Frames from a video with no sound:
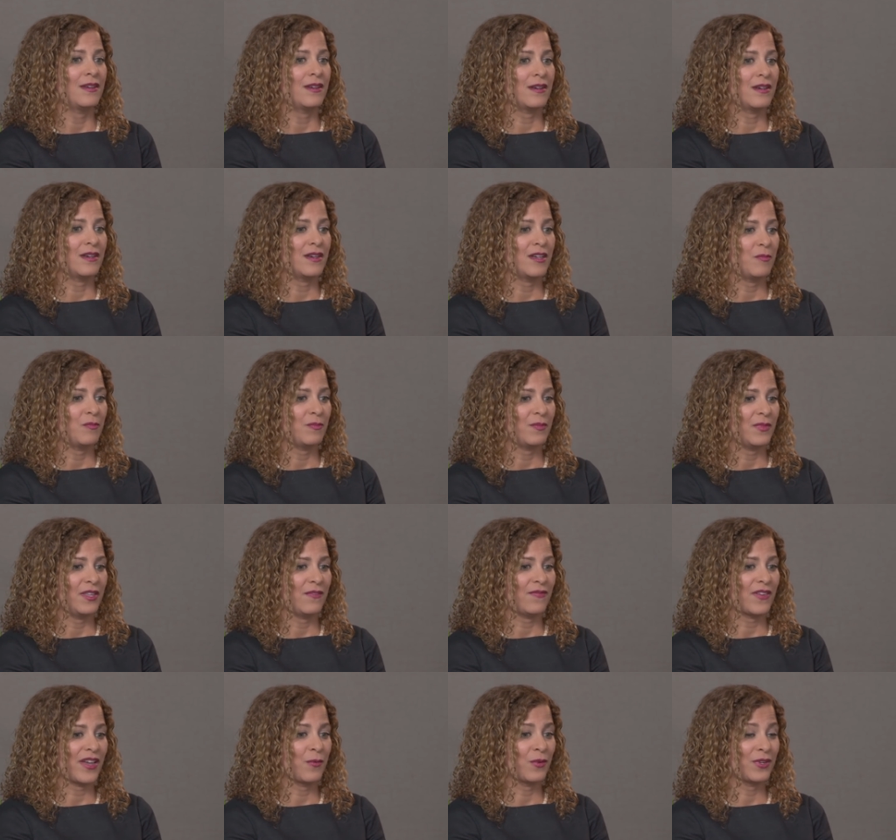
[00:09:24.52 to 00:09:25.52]

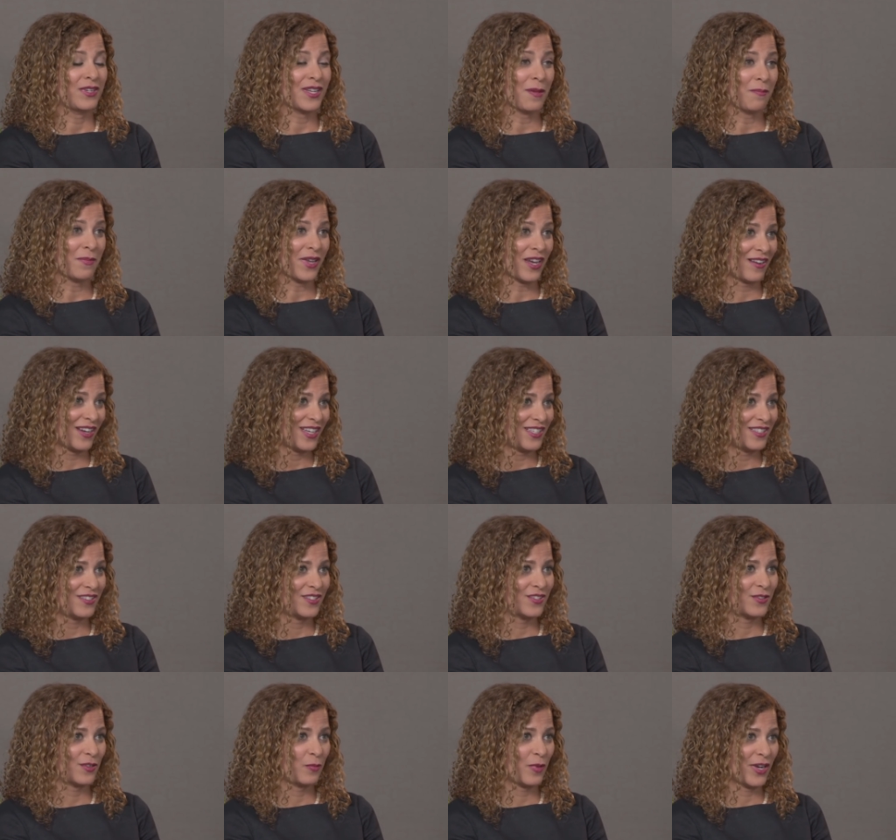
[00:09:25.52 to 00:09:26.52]
If I were not married
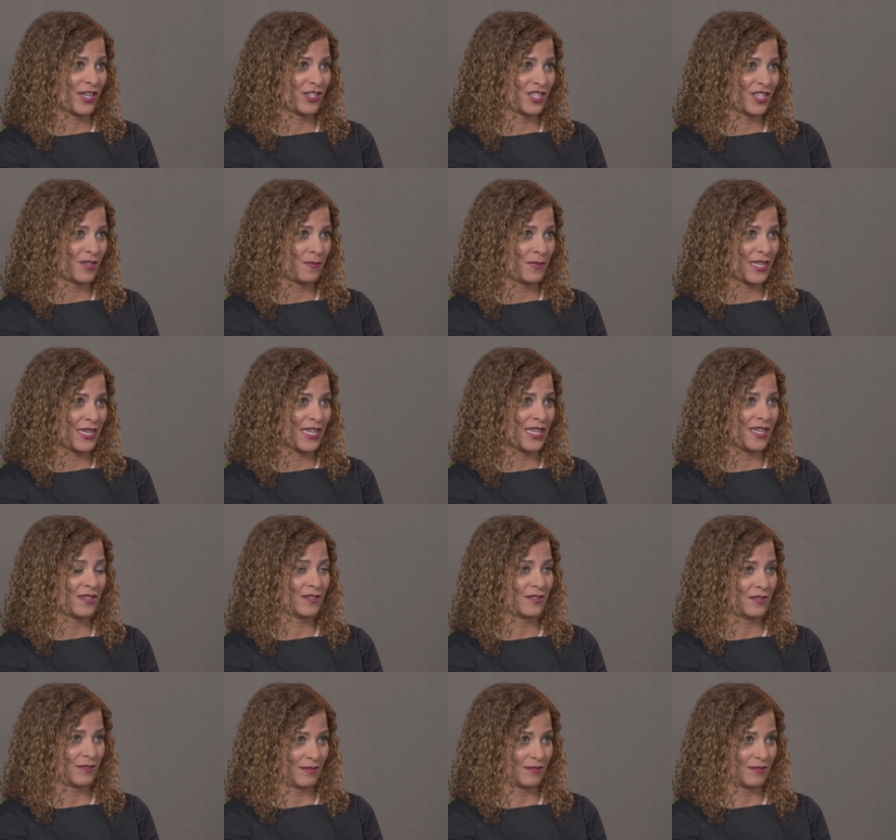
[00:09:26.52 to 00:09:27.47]
to a branch committee